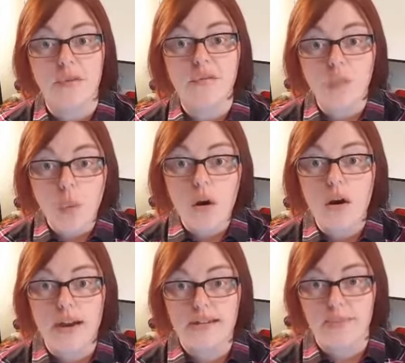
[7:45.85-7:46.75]

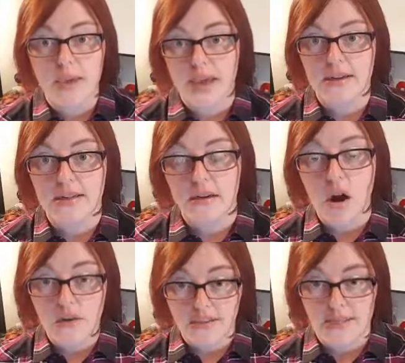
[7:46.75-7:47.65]
before it's picked and
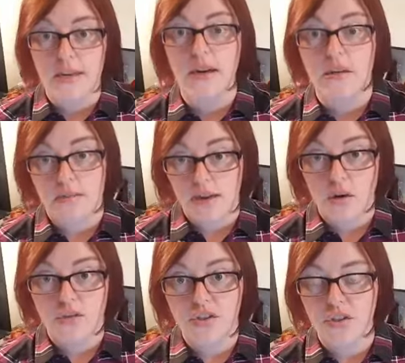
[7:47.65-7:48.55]
harvested and
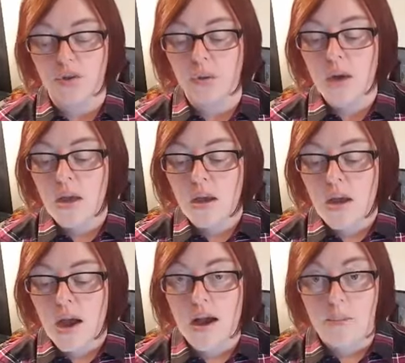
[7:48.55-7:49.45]
goes to
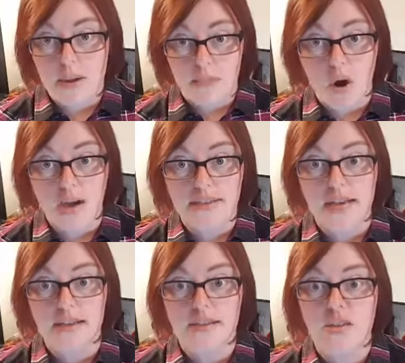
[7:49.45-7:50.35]
be
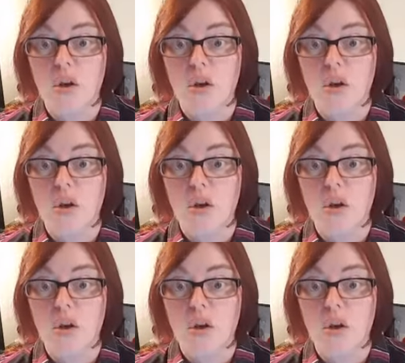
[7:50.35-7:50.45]
processed.